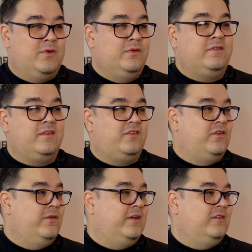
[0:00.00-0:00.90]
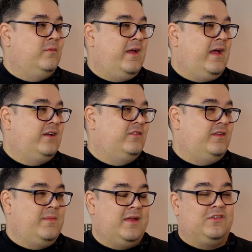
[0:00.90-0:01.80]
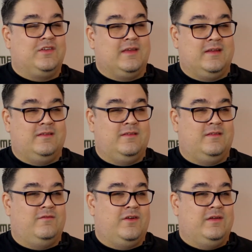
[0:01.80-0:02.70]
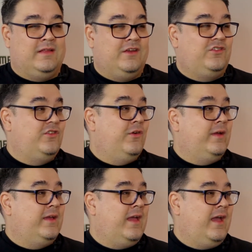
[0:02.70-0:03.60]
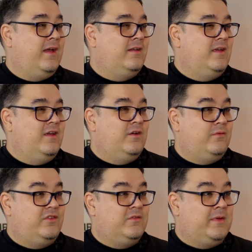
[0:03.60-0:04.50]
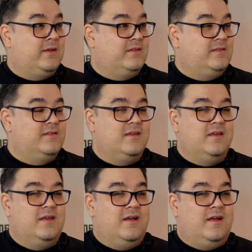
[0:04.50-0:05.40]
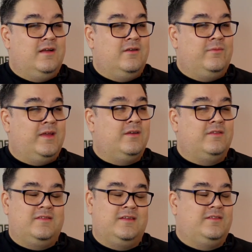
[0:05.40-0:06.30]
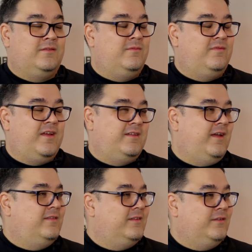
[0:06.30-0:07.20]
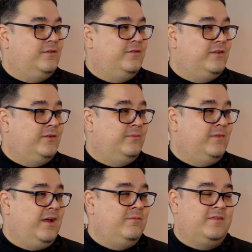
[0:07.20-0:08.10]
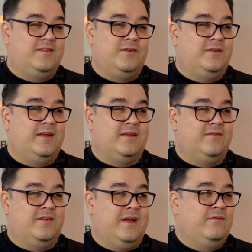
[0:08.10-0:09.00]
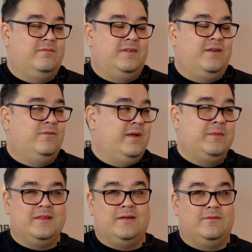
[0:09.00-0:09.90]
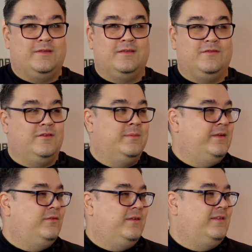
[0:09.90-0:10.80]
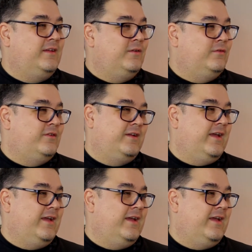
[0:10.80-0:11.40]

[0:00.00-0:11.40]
most of the showings, but I actually managed to get into the very last showing at Rich Mix. And it was such a fantastic little film. Yeah. I'm so I'm in love with this film. I just want to see it over